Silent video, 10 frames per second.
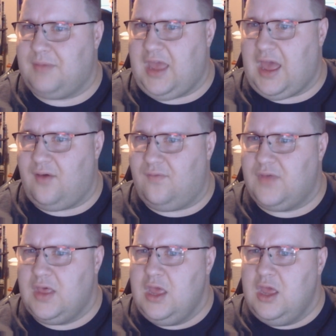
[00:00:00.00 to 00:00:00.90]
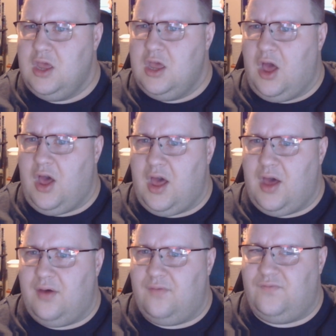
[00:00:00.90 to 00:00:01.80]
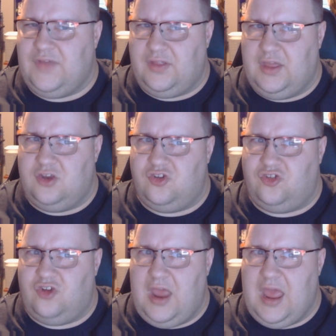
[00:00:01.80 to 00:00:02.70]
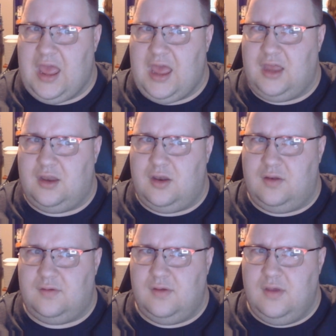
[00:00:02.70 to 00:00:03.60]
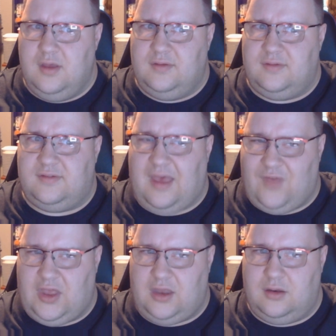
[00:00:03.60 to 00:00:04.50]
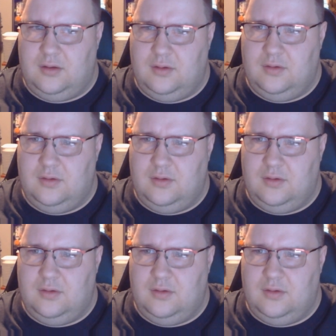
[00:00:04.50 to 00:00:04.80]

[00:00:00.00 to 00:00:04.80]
I have Village and 7.